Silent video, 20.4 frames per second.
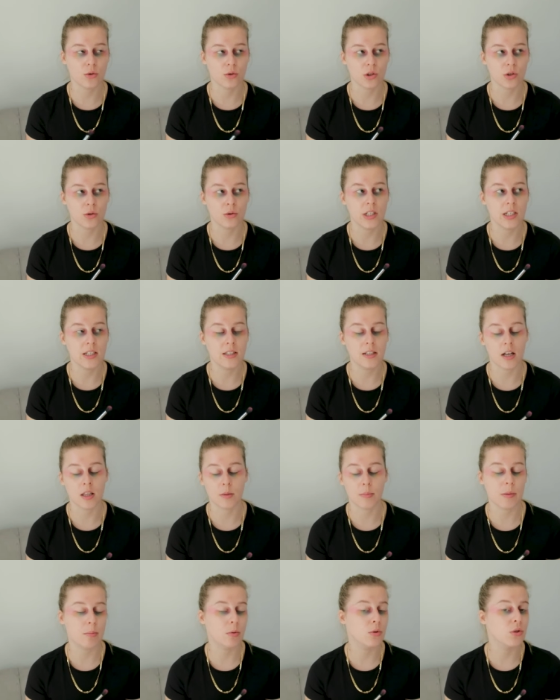or you need other
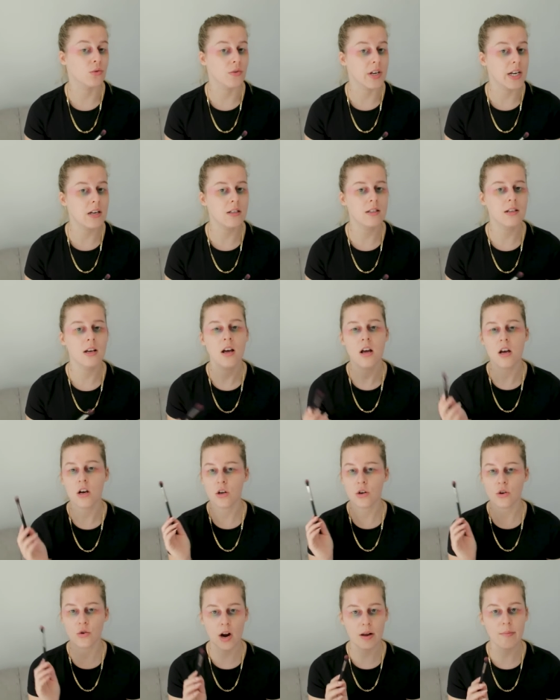people to read it.
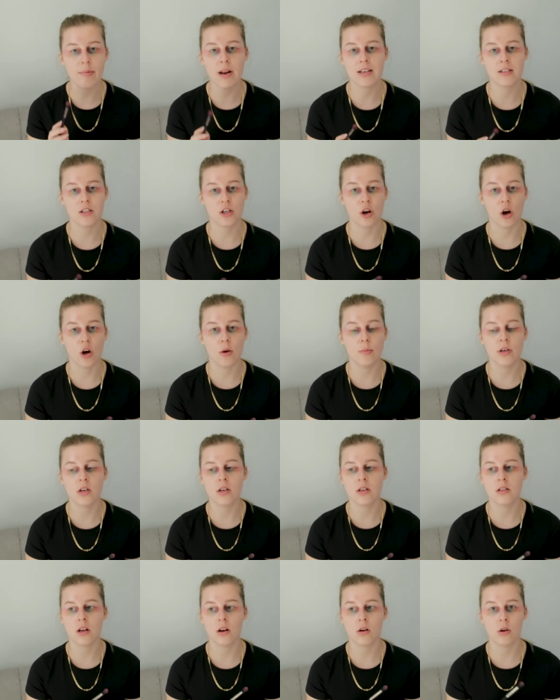Great place to go
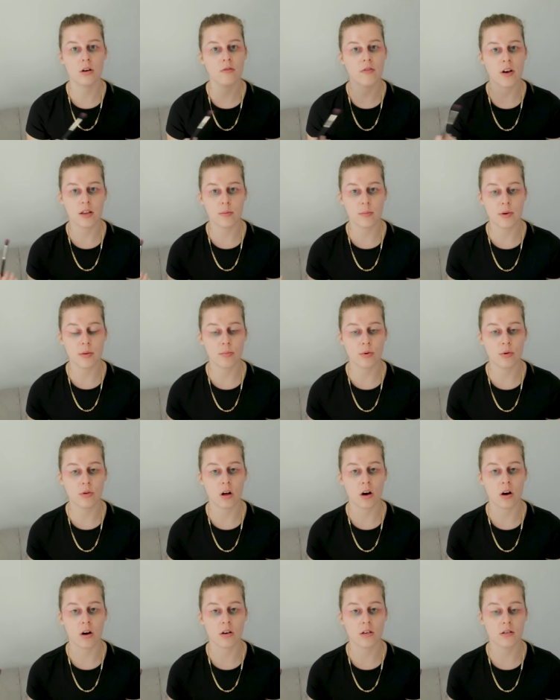because a lot of other people
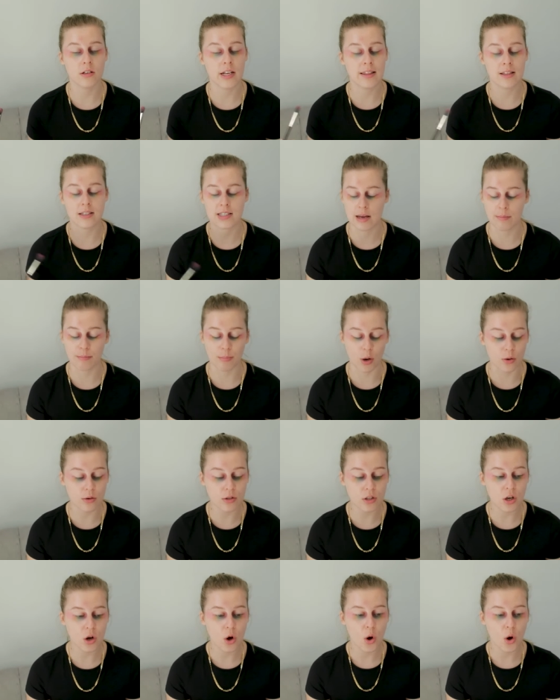are in the same boat